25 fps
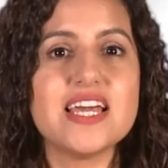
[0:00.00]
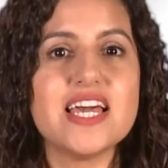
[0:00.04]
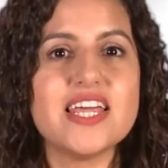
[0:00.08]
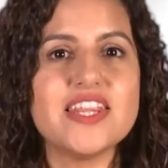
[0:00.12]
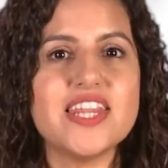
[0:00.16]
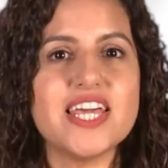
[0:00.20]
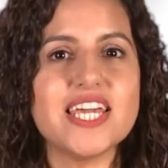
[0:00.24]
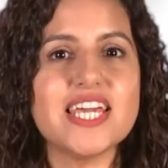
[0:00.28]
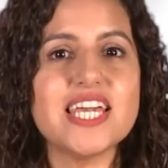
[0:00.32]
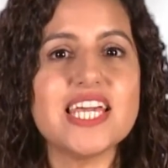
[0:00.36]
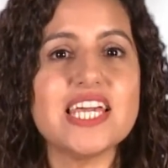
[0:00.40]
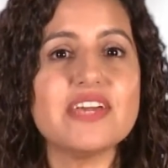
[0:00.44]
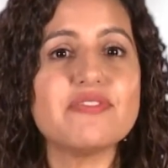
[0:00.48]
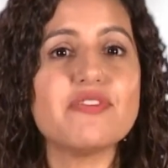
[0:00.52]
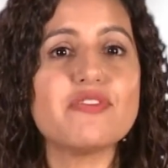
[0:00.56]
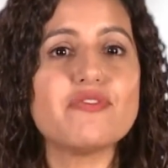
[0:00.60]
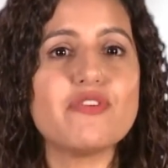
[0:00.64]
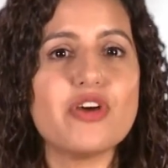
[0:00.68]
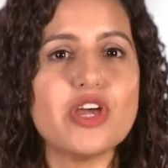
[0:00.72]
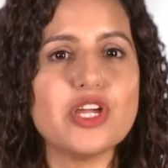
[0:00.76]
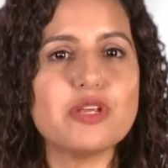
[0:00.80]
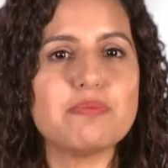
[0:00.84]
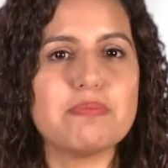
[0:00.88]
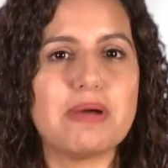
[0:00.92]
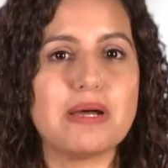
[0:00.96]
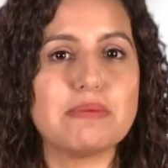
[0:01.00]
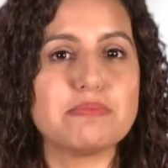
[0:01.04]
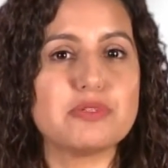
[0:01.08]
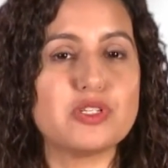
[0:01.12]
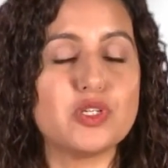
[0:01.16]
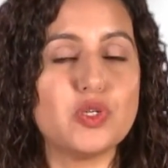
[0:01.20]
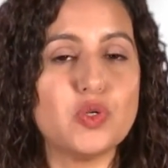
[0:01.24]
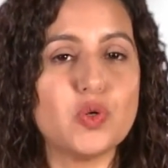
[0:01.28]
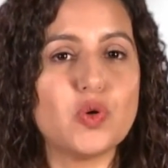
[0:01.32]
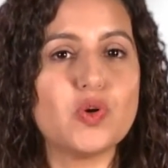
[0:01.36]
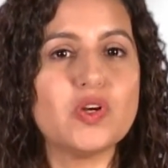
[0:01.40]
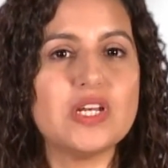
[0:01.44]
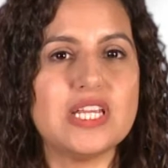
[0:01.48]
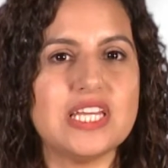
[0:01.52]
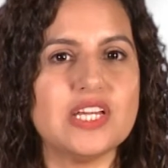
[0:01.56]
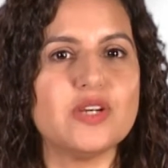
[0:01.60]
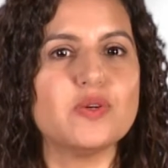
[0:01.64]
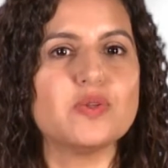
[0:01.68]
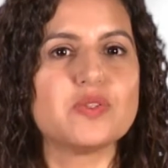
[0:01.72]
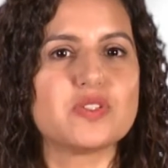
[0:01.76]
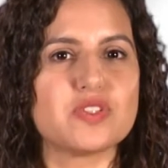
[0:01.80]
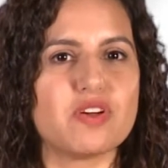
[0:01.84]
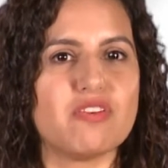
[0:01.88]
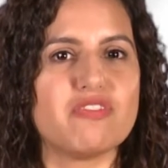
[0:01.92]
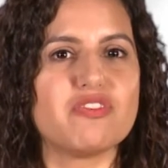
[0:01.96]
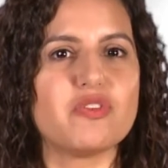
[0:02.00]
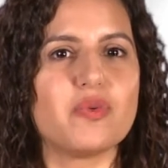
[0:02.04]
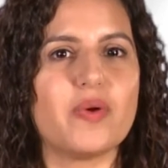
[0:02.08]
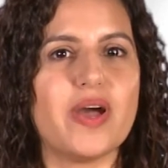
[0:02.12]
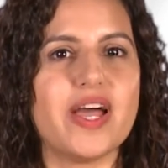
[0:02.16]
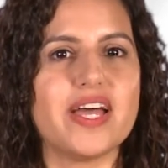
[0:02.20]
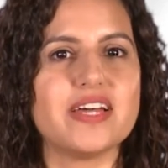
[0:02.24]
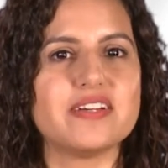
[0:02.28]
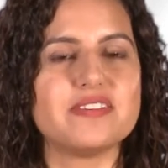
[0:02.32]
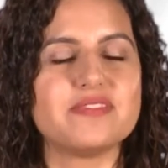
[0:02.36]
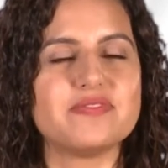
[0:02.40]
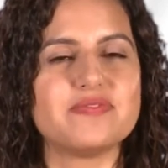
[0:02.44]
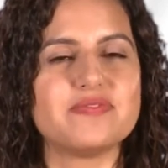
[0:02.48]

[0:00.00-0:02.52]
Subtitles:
they can give a roadmap to your legal software.